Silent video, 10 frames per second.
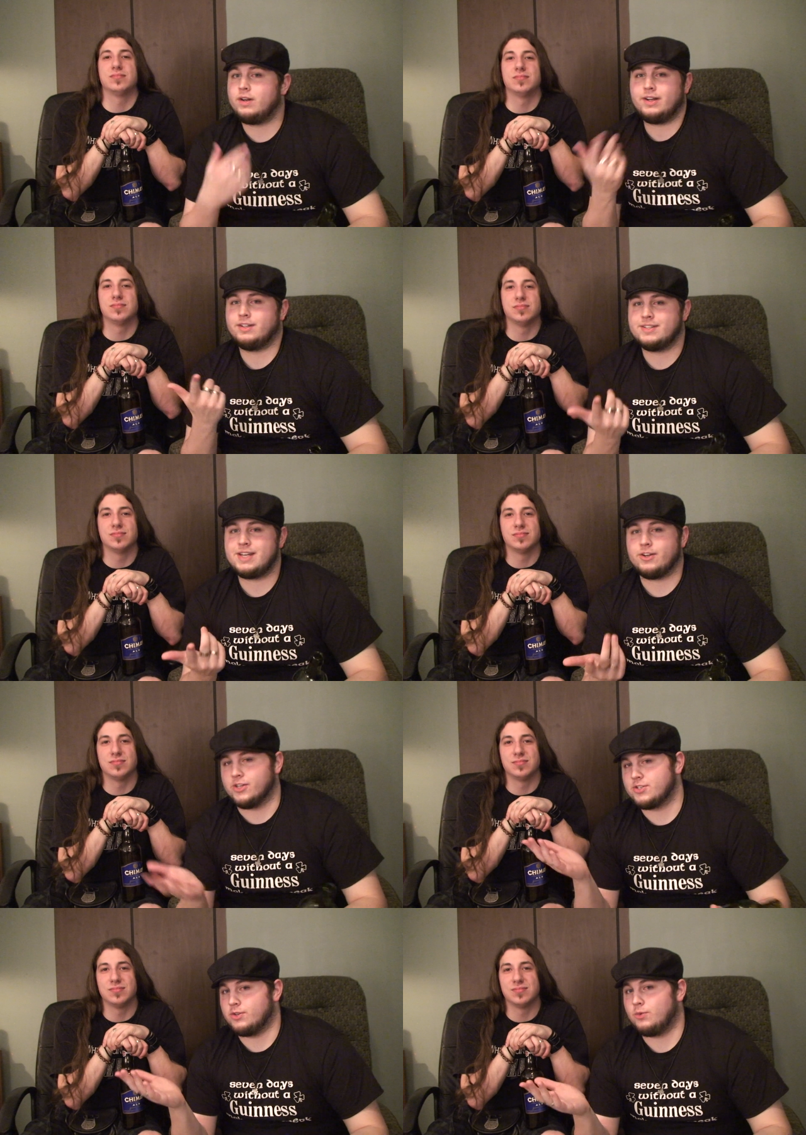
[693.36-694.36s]
Speaker 1: not going to tell you,
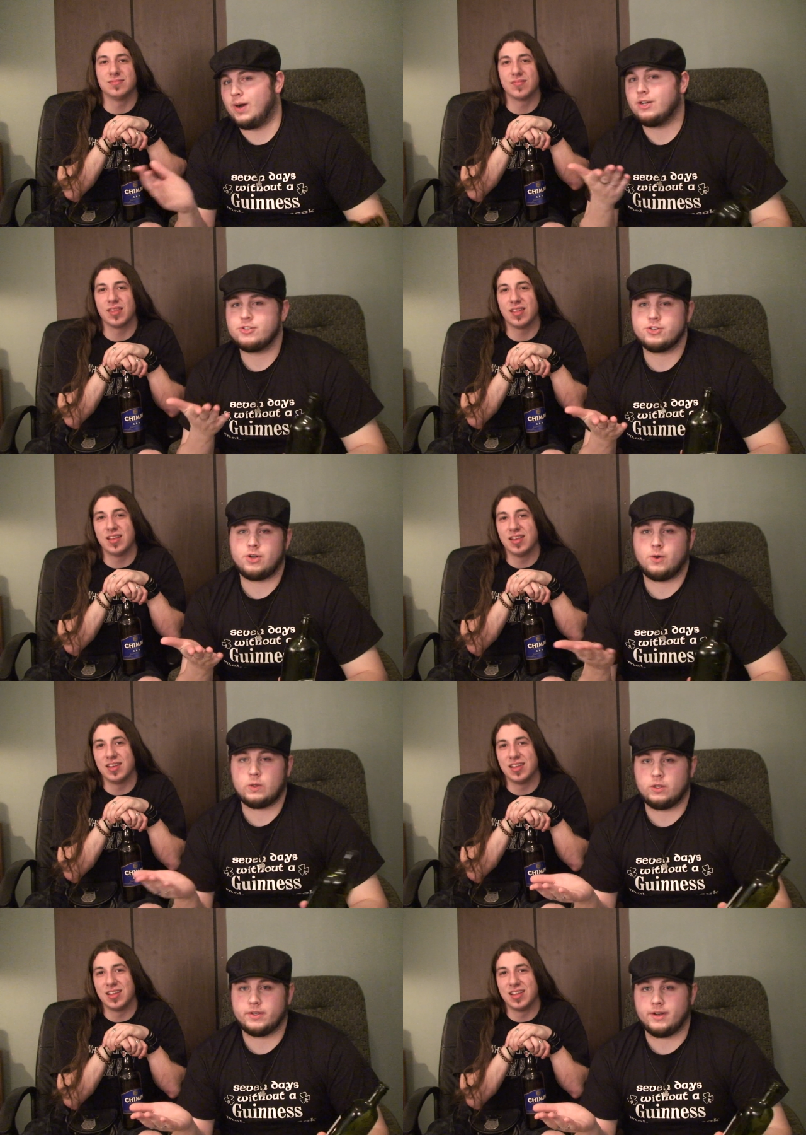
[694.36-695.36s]
so why don't you go and
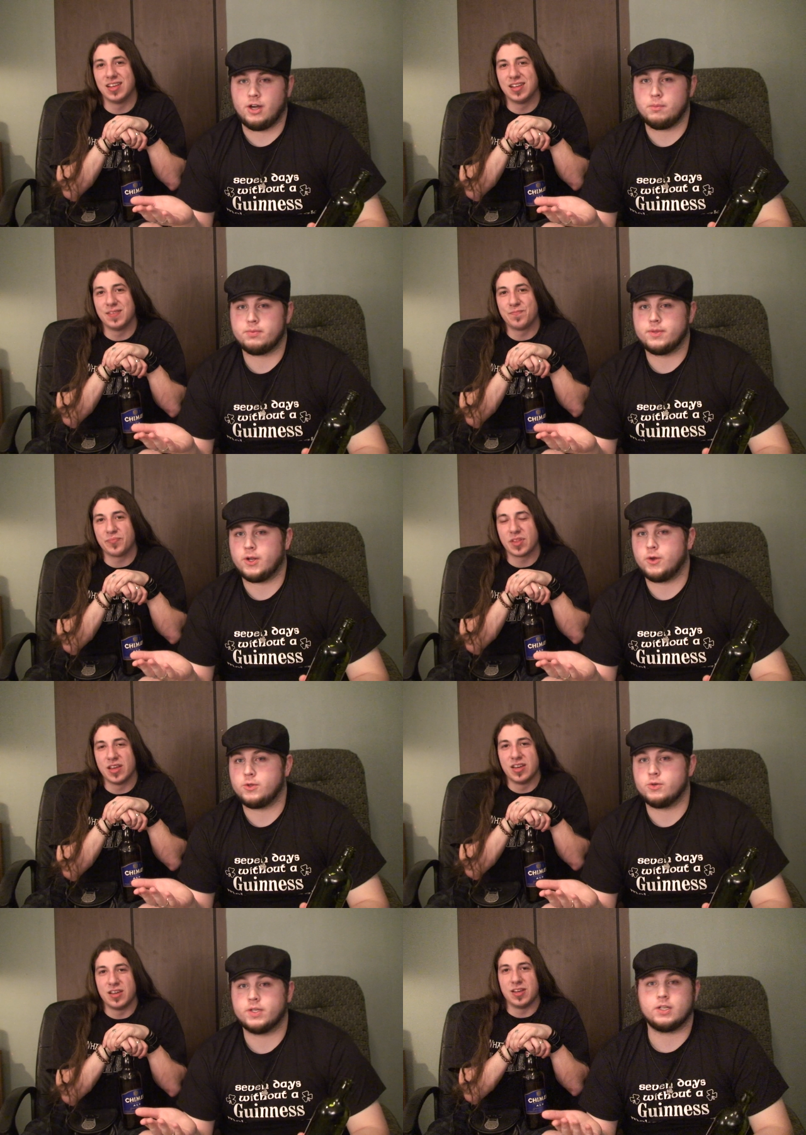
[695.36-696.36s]
look it up. You know,
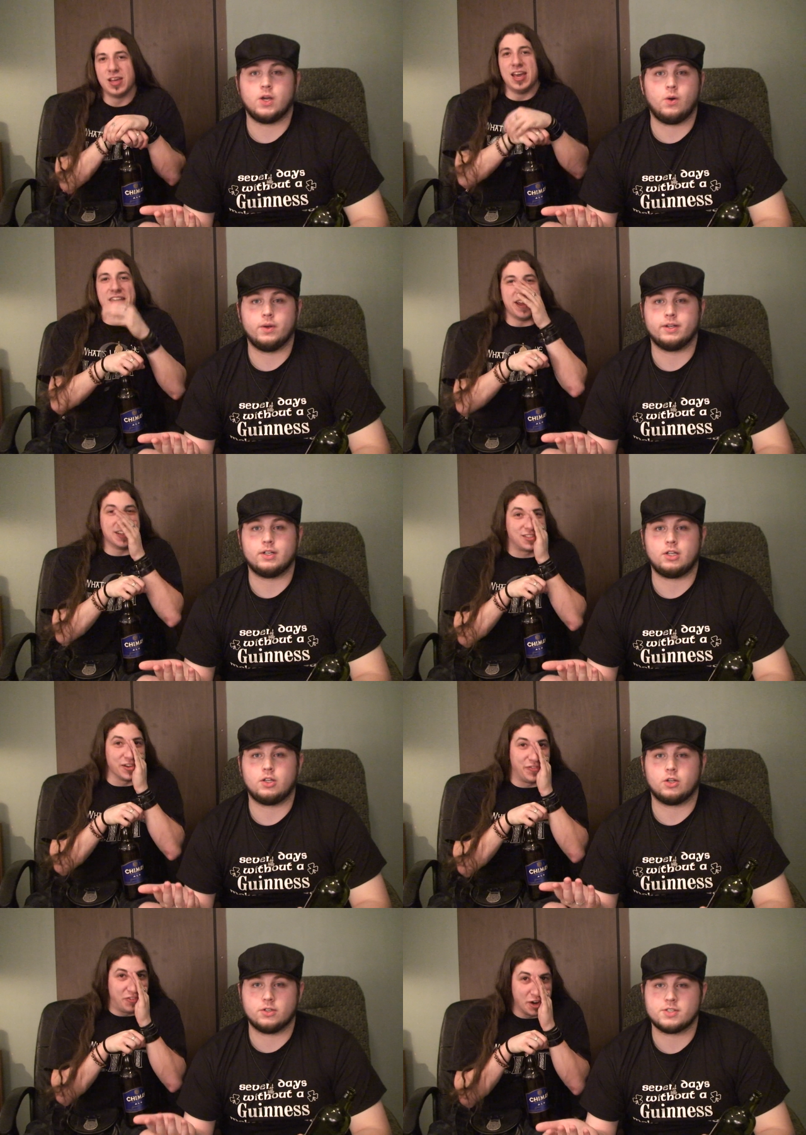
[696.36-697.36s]
you can go
Speaker 2: and... It's a
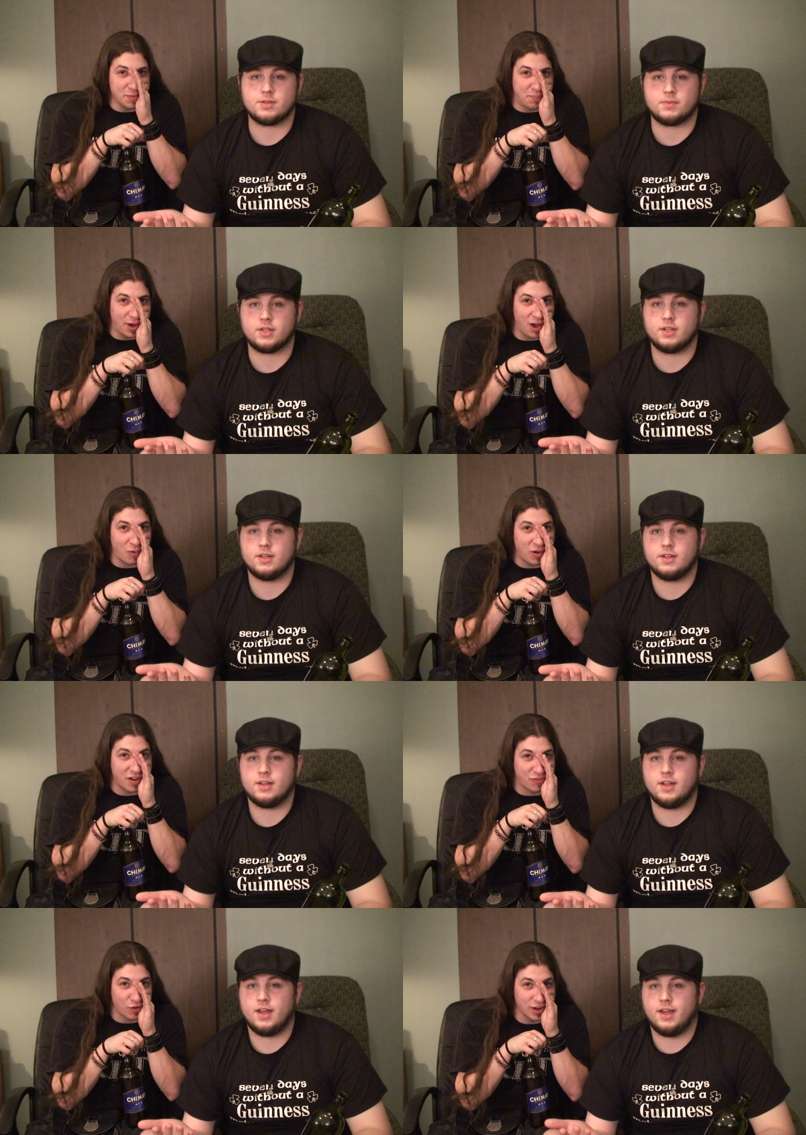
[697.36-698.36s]
football
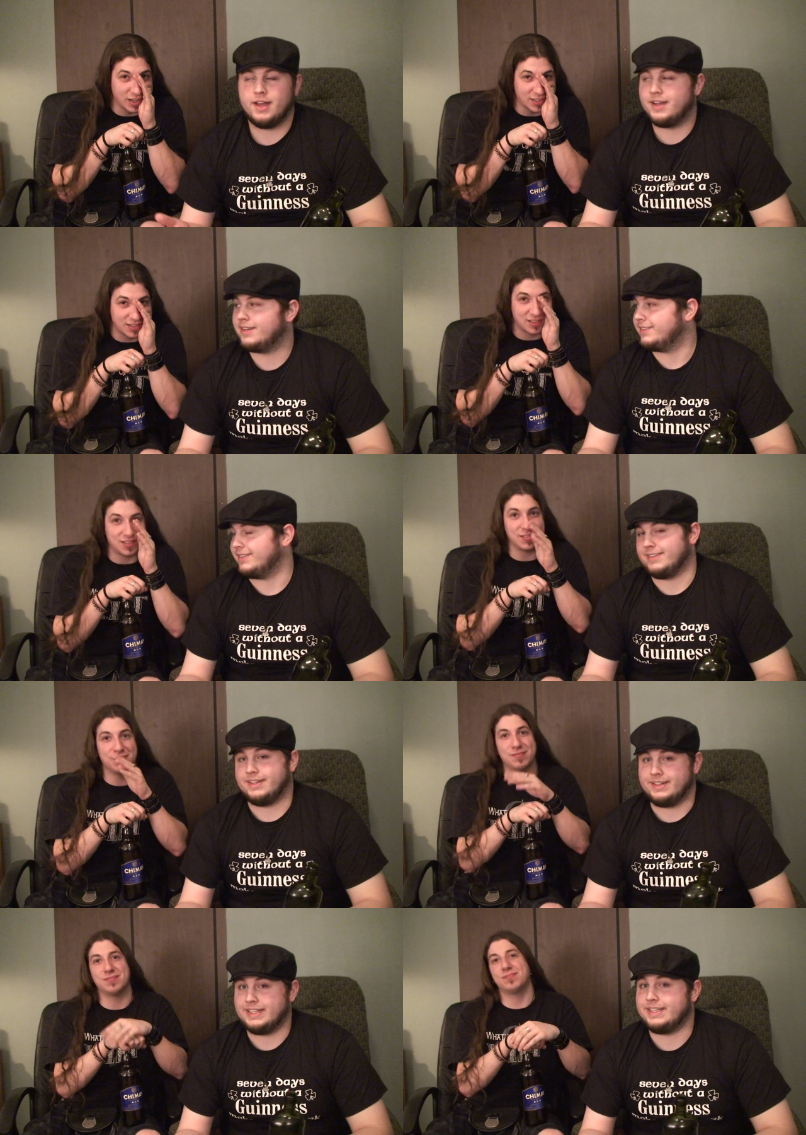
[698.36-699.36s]
reference!
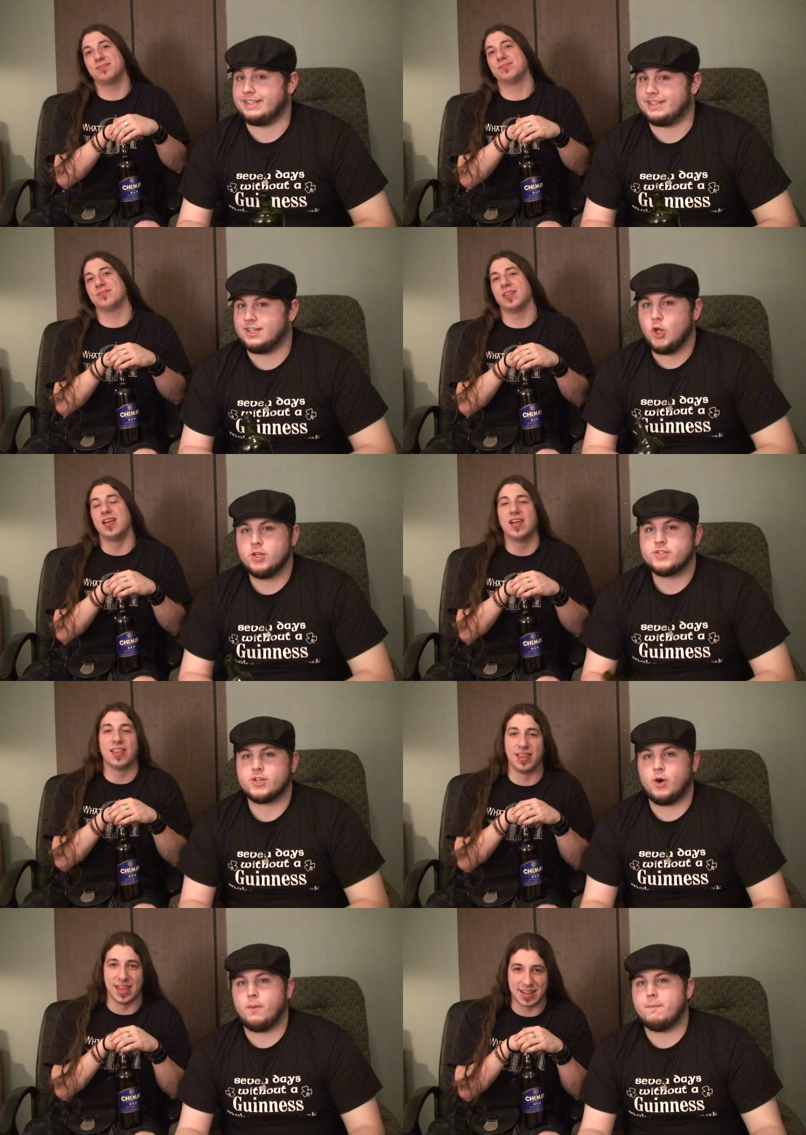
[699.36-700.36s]
Speaker 1: Yeah.
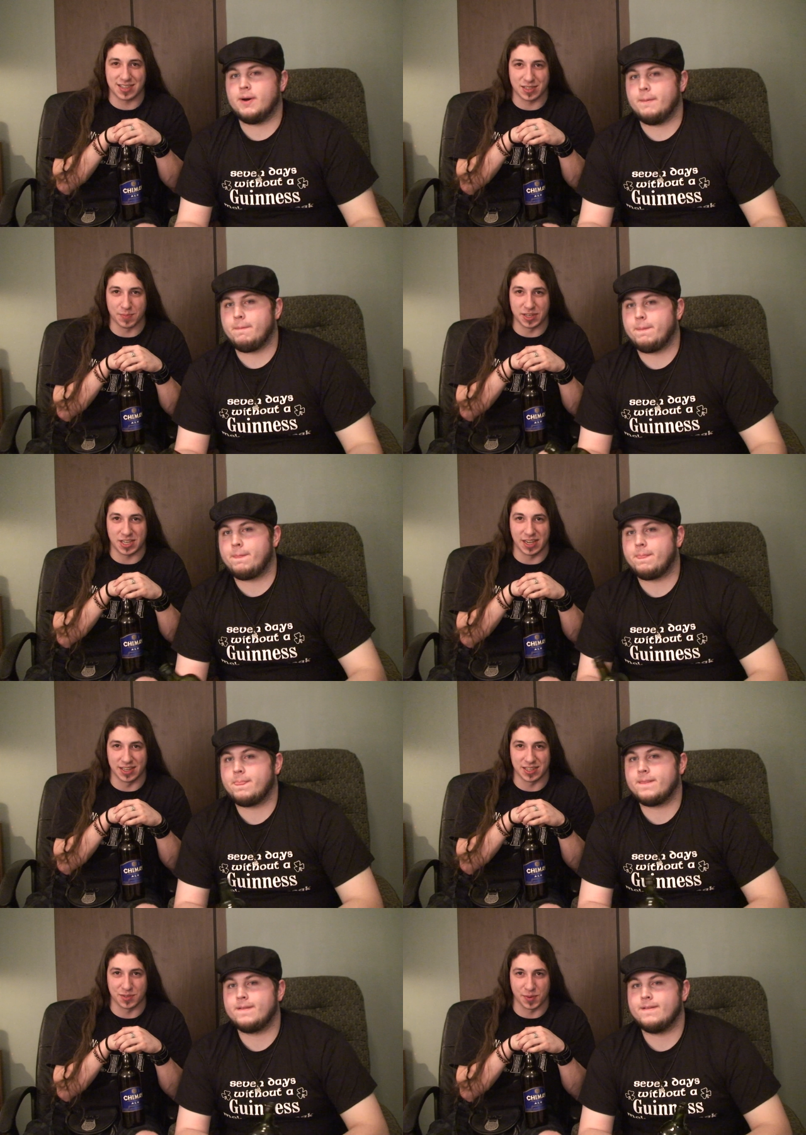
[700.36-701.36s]
Speaker 2: So that's as much
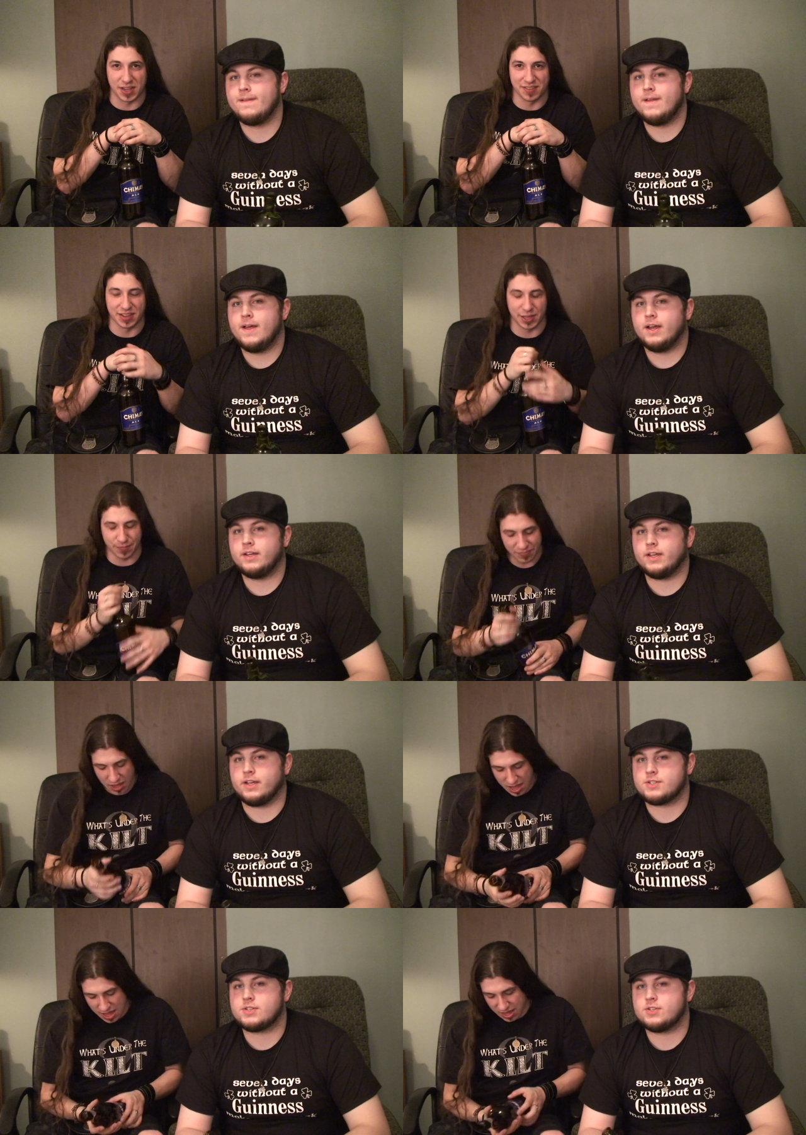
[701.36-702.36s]
hint as we're giving you.
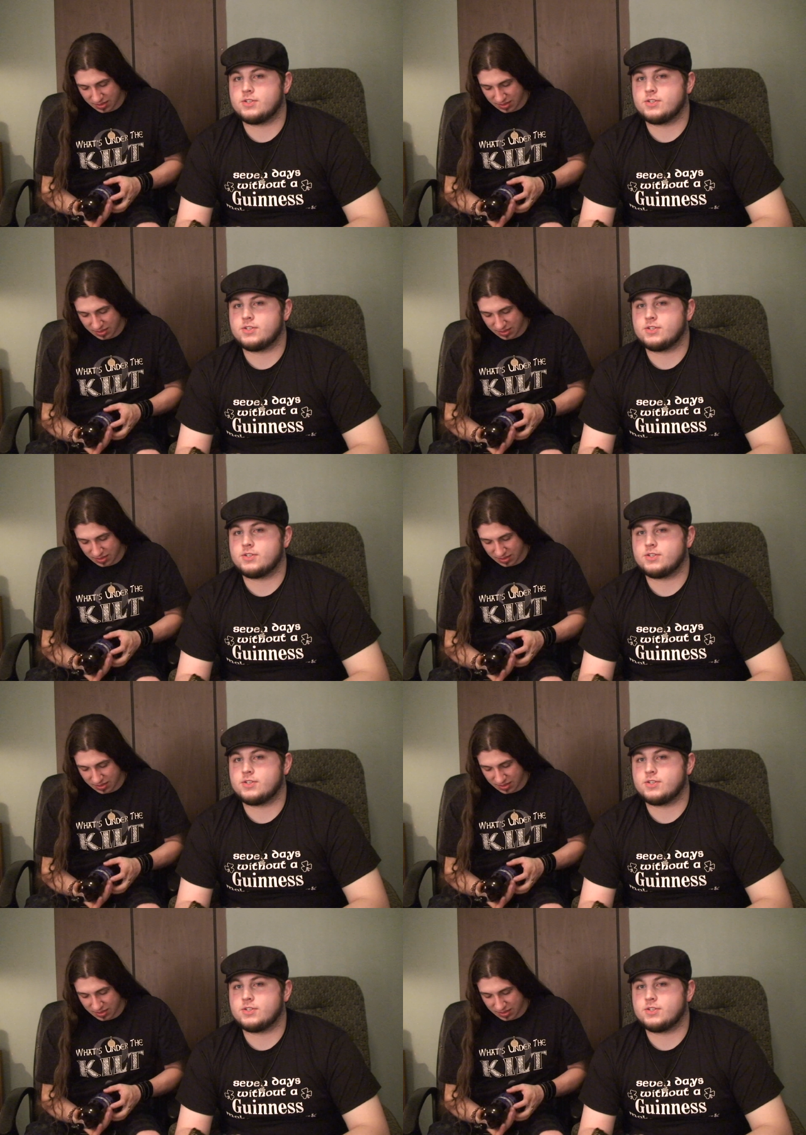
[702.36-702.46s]
Speaker 1: Yes.